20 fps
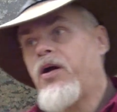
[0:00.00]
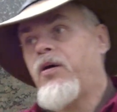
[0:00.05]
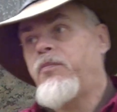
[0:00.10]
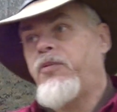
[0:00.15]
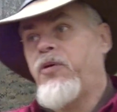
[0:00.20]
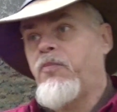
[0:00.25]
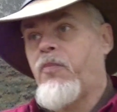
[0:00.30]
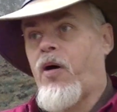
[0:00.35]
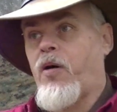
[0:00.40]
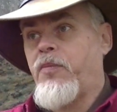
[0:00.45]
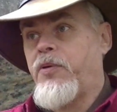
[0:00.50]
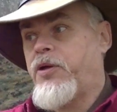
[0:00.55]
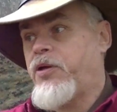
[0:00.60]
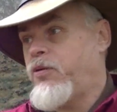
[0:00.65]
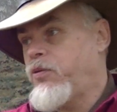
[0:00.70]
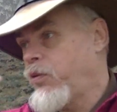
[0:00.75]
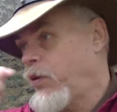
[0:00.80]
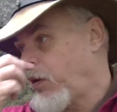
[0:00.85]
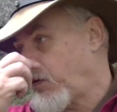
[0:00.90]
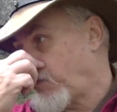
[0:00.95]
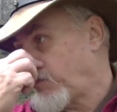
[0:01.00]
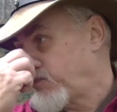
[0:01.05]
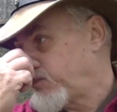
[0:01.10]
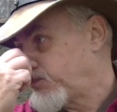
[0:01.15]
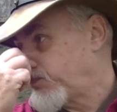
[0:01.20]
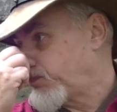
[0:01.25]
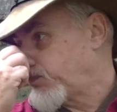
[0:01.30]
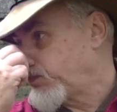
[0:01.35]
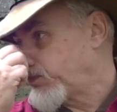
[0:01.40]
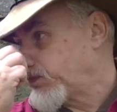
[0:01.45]
up your barbecue grill,
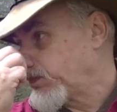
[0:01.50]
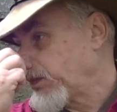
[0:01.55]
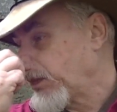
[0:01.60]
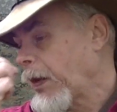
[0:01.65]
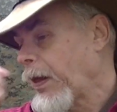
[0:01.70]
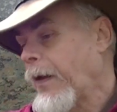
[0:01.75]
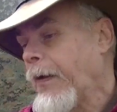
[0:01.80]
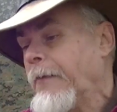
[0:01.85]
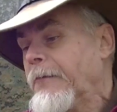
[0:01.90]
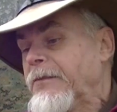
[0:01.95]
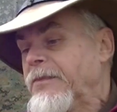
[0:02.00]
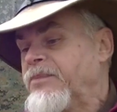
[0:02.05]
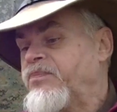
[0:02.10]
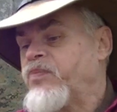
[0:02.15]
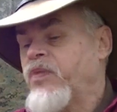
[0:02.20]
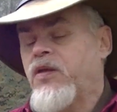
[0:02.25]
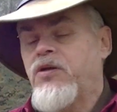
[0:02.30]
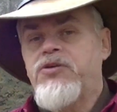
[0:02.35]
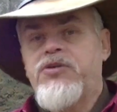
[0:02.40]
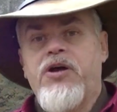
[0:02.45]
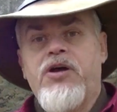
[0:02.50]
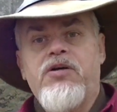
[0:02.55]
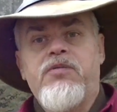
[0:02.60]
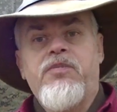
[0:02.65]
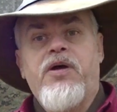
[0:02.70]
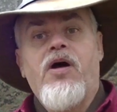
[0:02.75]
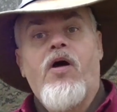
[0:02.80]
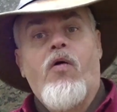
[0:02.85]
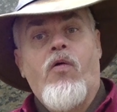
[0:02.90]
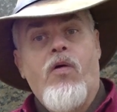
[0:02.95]
excuse
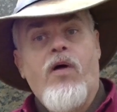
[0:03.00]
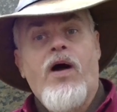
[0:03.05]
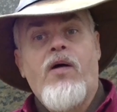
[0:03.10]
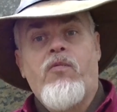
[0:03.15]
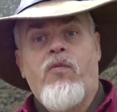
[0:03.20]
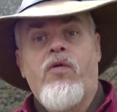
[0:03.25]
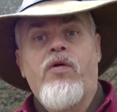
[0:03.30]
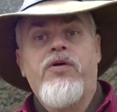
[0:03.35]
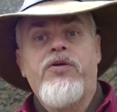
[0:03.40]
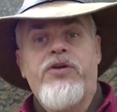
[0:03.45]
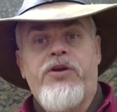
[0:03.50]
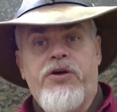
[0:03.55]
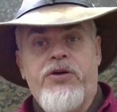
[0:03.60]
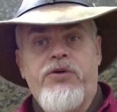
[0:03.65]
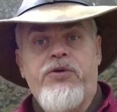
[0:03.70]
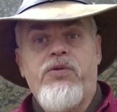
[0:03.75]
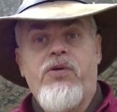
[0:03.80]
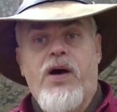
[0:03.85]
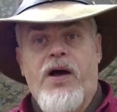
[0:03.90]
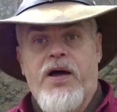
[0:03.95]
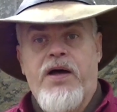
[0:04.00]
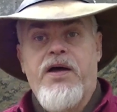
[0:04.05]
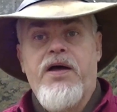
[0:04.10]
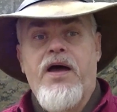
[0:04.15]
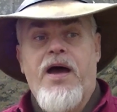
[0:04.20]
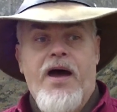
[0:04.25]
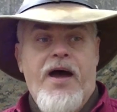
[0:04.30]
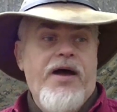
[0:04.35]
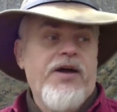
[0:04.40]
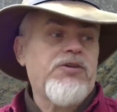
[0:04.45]
me, or I want to do a
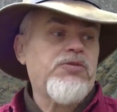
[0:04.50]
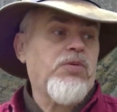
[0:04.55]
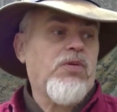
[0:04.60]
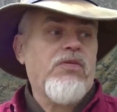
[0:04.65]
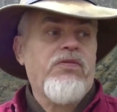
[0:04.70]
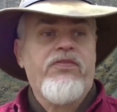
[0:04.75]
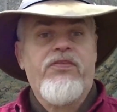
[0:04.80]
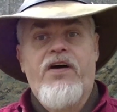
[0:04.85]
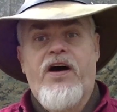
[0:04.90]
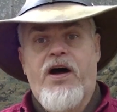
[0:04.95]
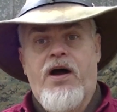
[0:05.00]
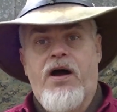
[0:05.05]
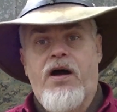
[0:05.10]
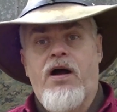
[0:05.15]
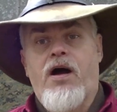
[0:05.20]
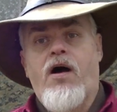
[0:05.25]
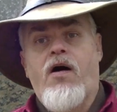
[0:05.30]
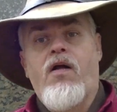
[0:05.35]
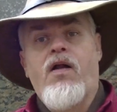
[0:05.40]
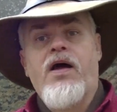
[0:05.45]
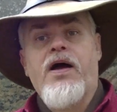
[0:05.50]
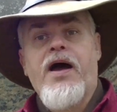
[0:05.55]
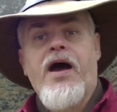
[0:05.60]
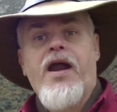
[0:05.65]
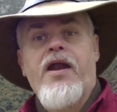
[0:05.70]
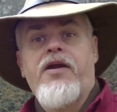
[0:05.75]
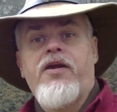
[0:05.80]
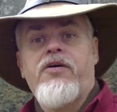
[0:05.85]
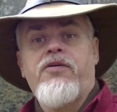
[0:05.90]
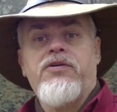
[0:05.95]
actual fire. All I
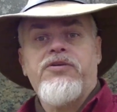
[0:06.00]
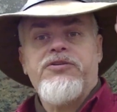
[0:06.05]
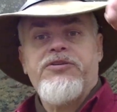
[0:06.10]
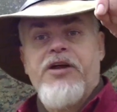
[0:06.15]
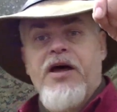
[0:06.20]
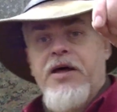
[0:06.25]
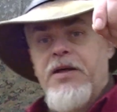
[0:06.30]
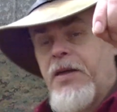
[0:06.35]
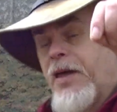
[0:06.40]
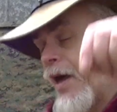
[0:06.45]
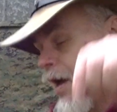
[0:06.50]
got to do is take